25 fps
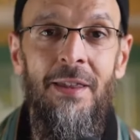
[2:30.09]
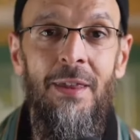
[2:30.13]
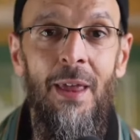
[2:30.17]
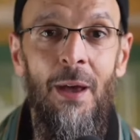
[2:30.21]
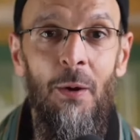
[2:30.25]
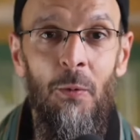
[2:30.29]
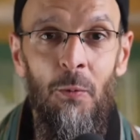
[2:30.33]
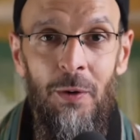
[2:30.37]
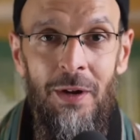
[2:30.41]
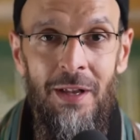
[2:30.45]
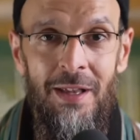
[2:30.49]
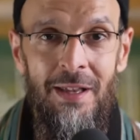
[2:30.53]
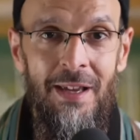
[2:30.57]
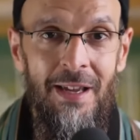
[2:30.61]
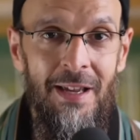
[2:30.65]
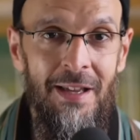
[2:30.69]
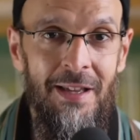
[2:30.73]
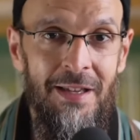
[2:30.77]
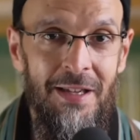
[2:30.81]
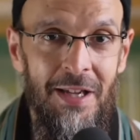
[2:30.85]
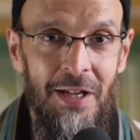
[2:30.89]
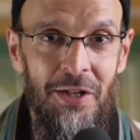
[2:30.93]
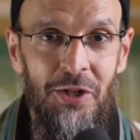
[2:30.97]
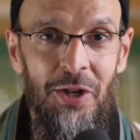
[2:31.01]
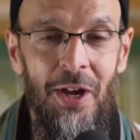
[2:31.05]
that we need
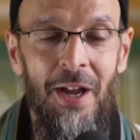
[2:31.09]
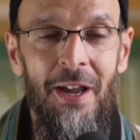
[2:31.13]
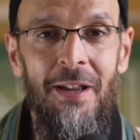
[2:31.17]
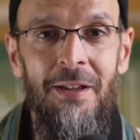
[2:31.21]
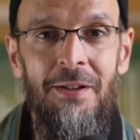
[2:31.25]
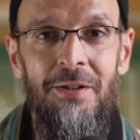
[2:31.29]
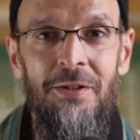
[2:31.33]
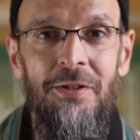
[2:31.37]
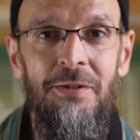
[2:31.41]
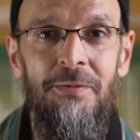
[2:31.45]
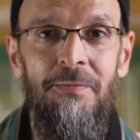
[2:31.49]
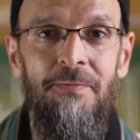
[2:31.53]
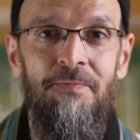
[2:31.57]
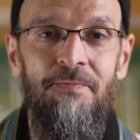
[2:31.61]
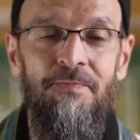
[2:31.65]
to change,